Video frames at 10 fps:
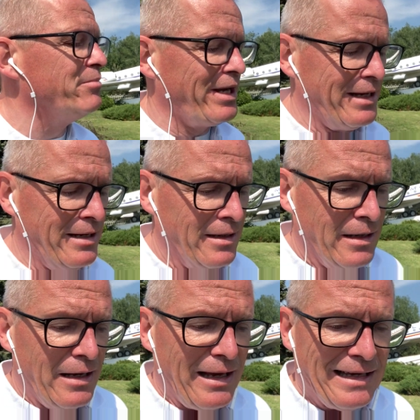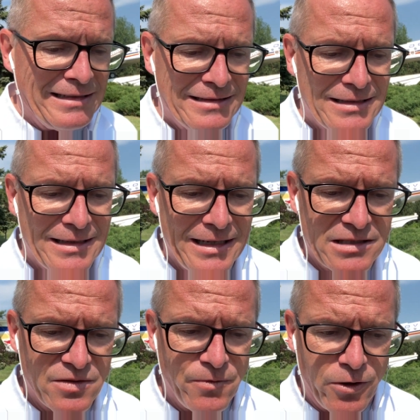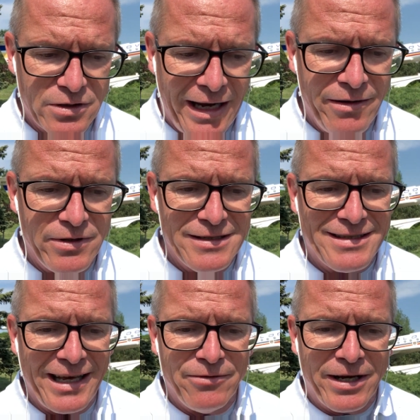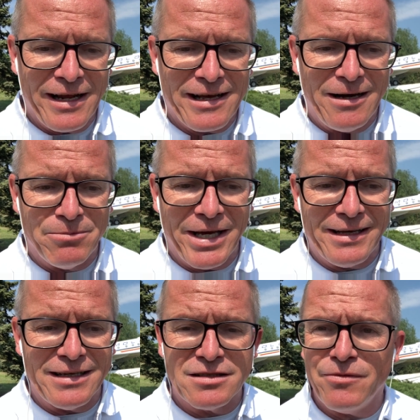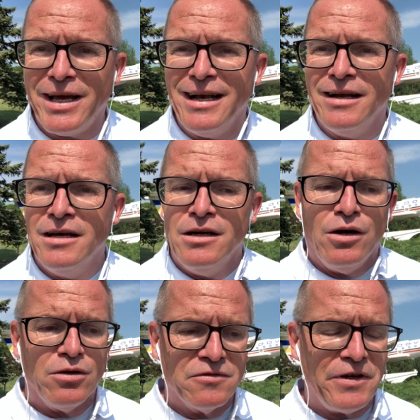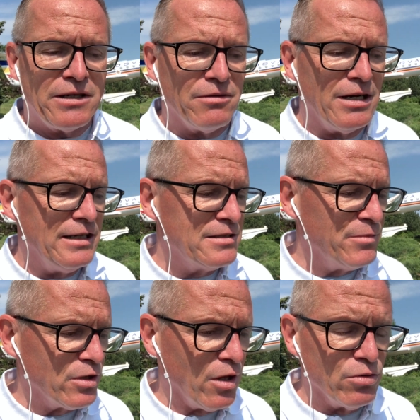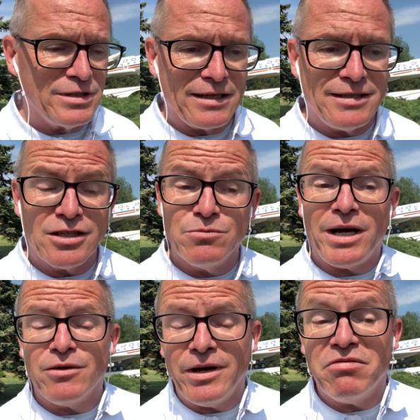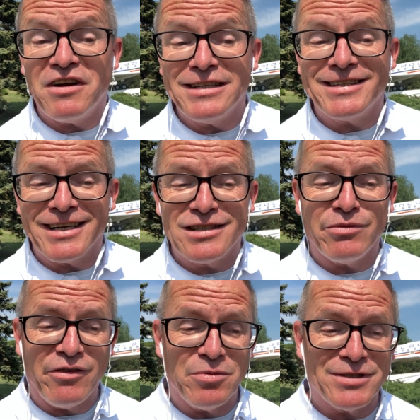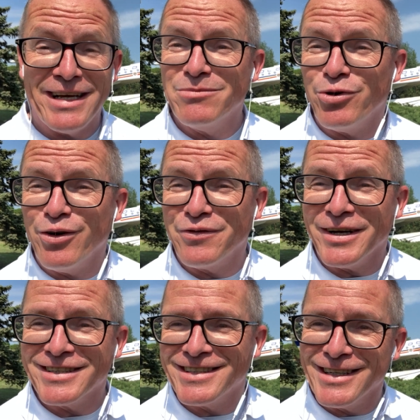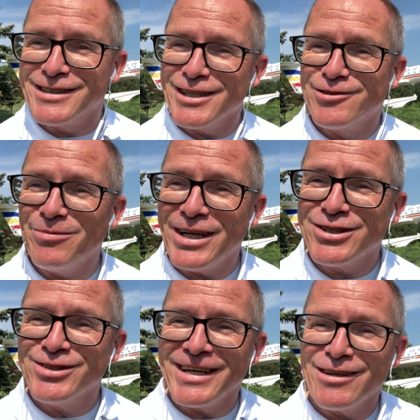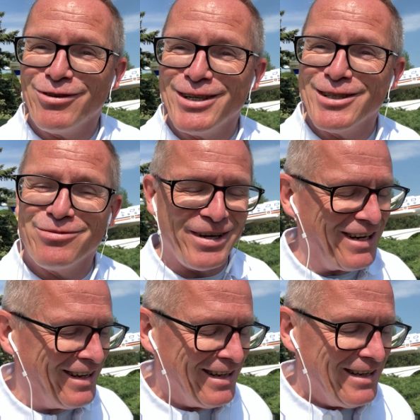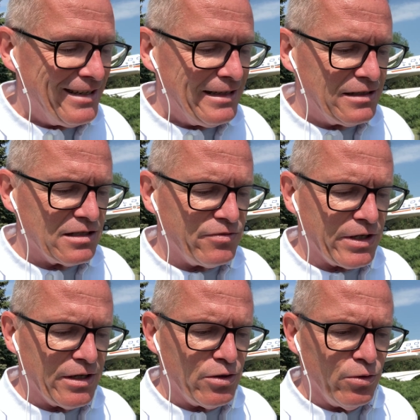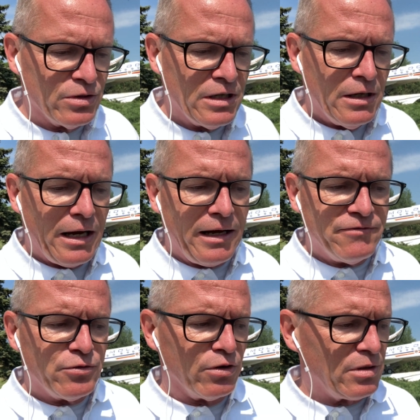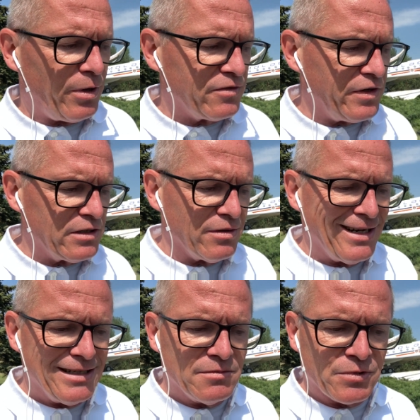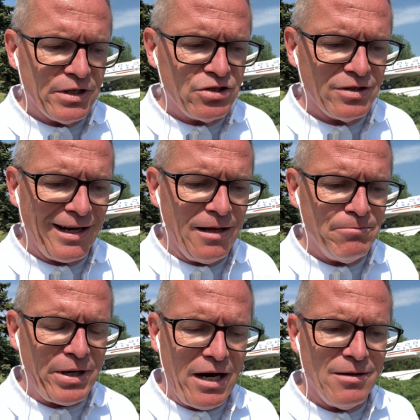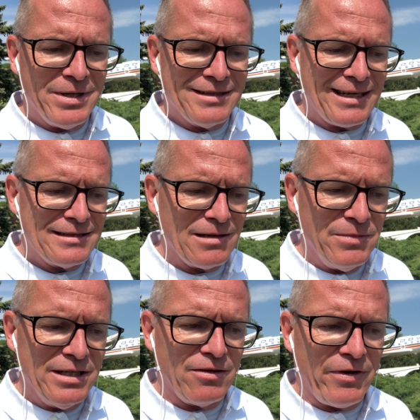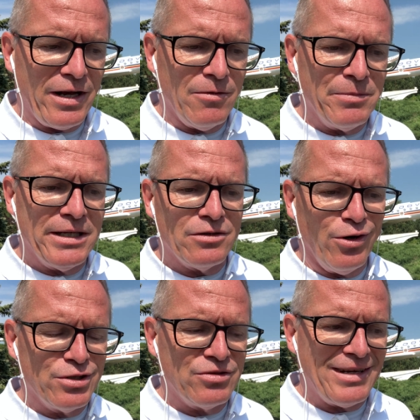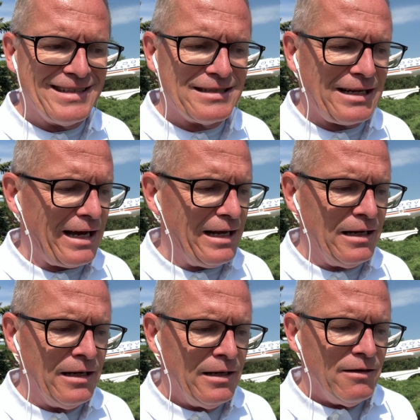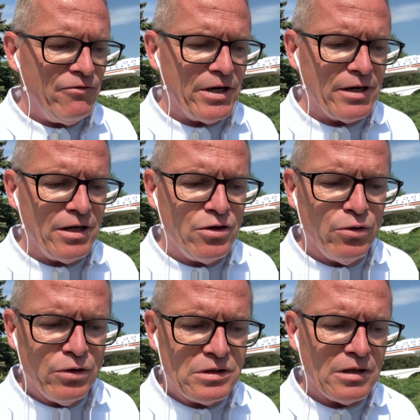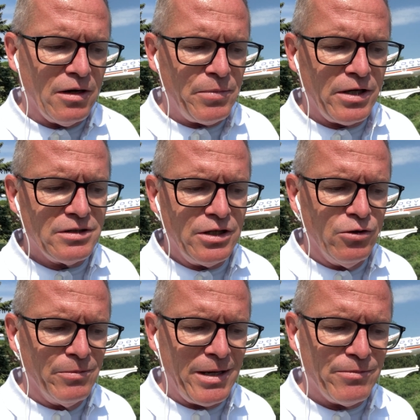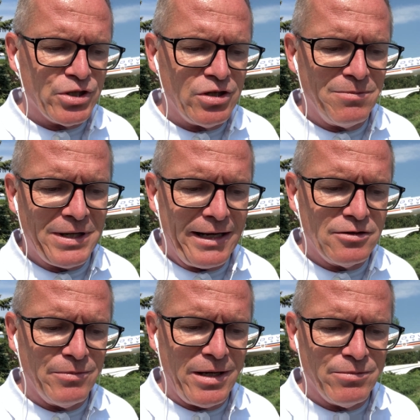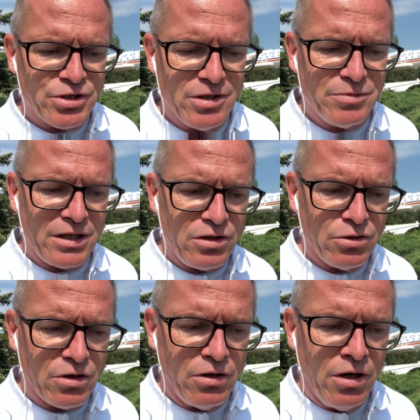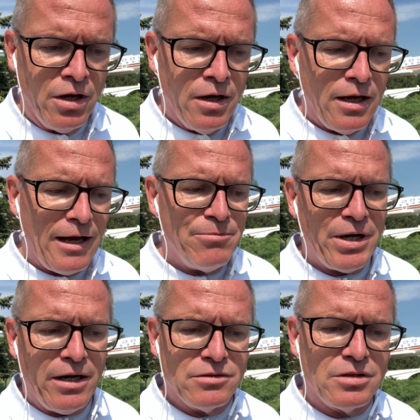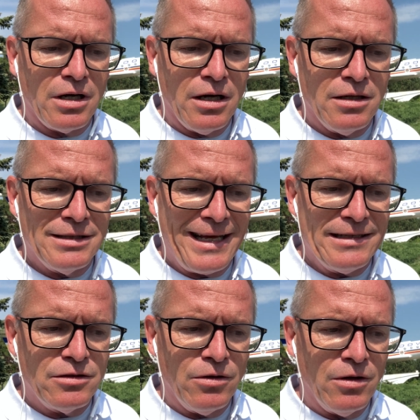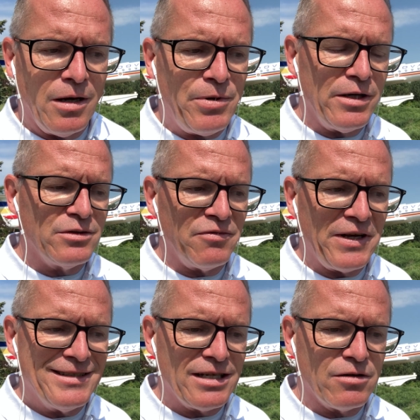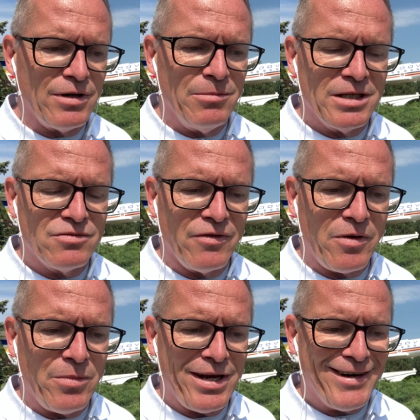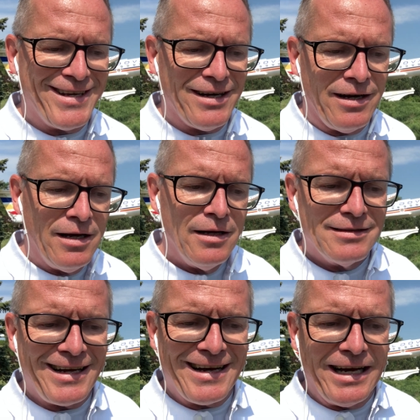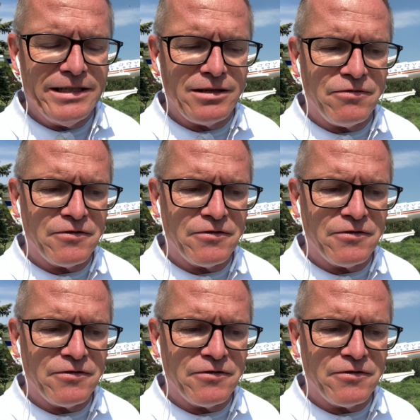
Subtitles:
back and that's what I will say when I come back as well on federalism, on low taxation. By the way, flat tax 12%, perfect. Just to mention that one as well, it is very good. I've talked about federalism, regional empowerment, SME development, Austrian style, very good. About EU membership, NATO membership, the euro, about NATO, about defense agreements with America, tackling the